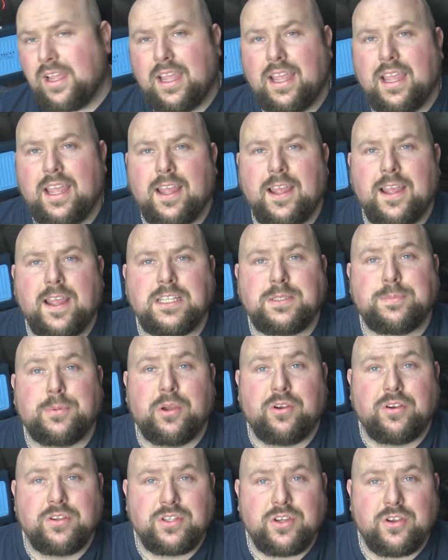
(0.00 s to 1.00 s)
uh, a
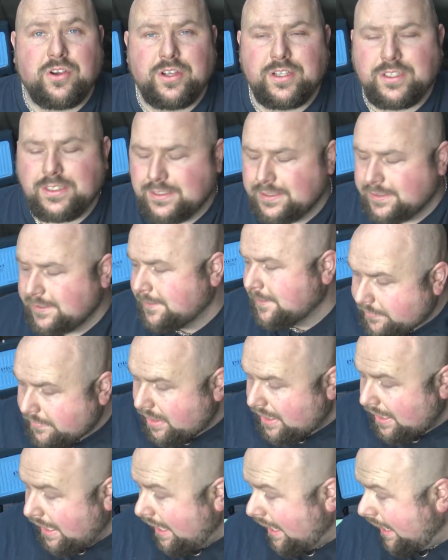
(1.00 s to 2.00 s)
spurious coil
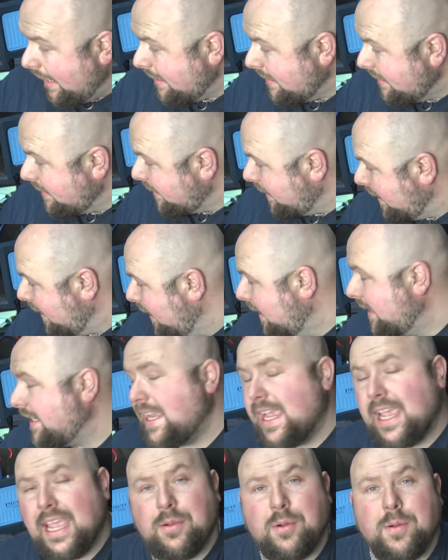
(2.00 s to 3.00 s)
and uh,
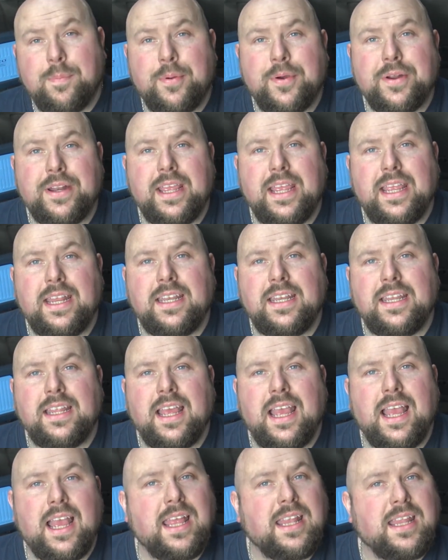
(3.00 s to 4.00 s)
yeah we'll put it in
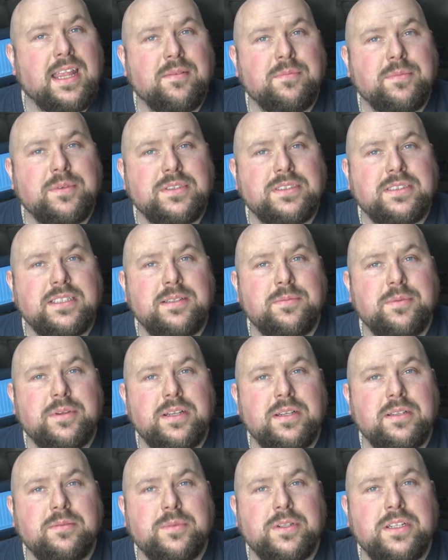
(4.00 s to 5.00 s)
and then we'll see what
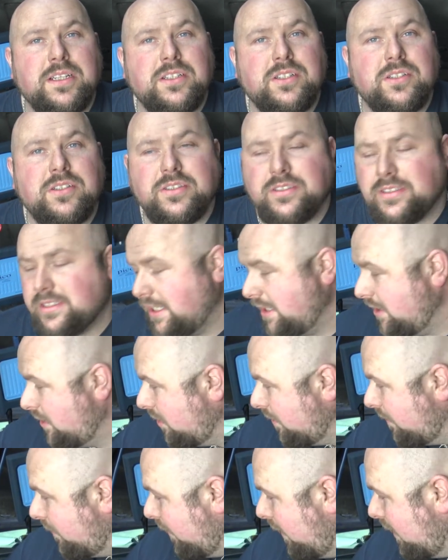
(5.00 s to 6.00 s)
it what it does it
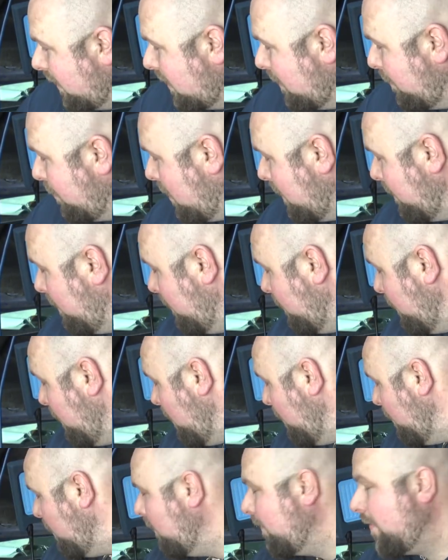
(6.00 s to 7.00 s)
should fix the problem but
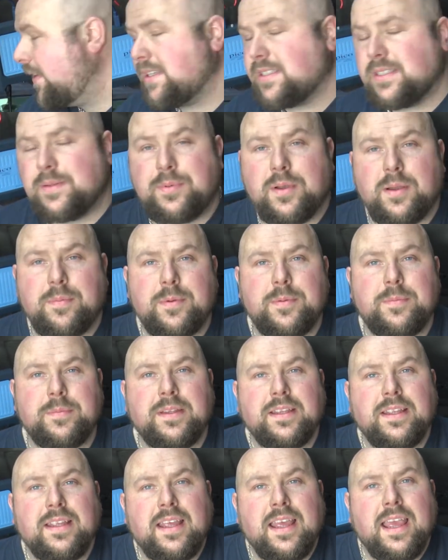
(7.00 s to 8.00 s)
it will fix the problem
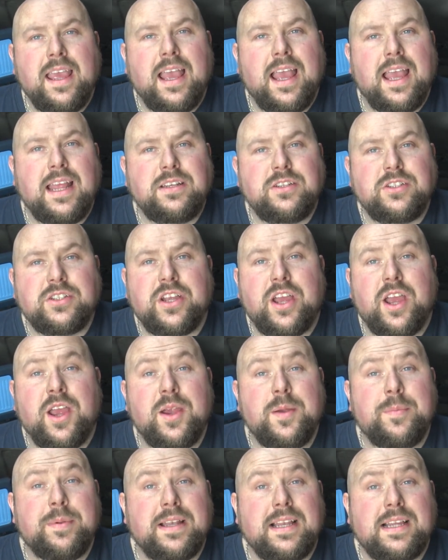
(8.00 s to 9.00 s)
and just gotta
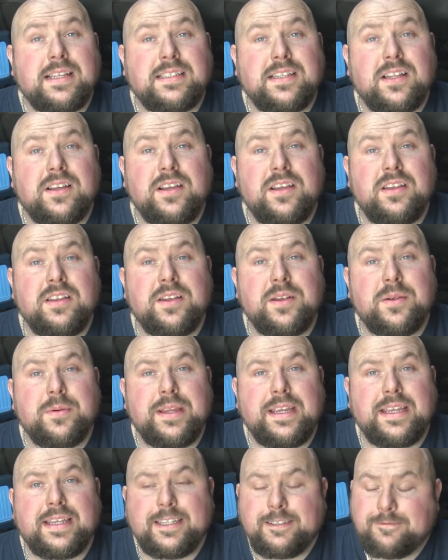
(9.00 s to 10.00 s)
hope it lasts longer than a
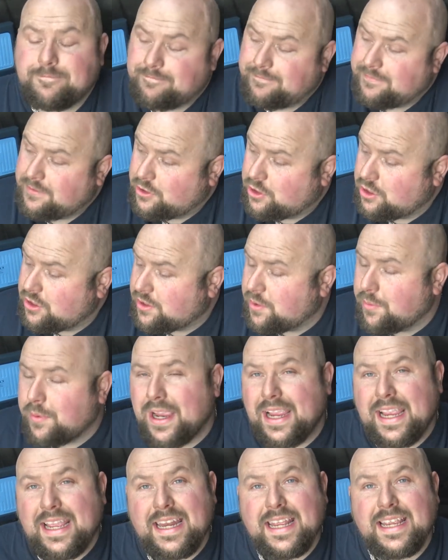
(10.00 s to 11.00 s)
week it's just the
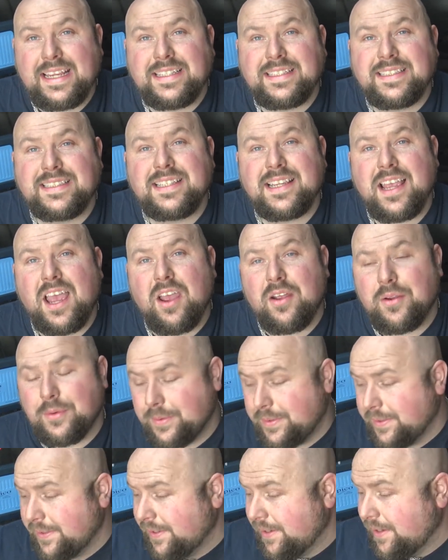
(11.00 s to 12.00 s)
way it is so
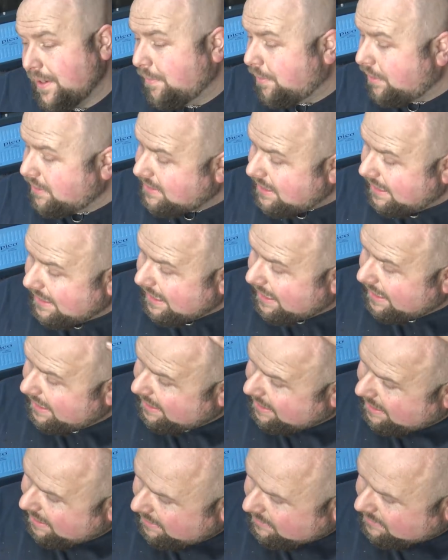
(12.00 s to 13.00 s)
once I get
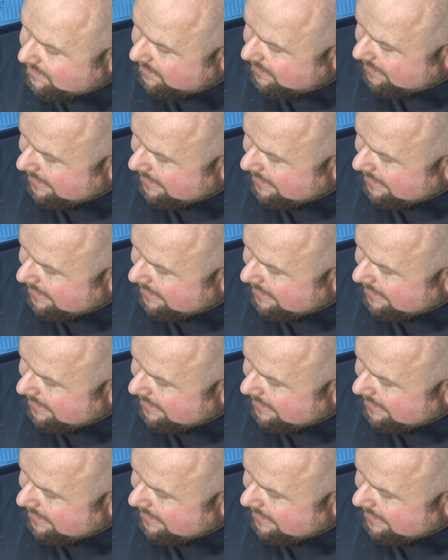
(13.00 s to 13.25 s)
it I'll turn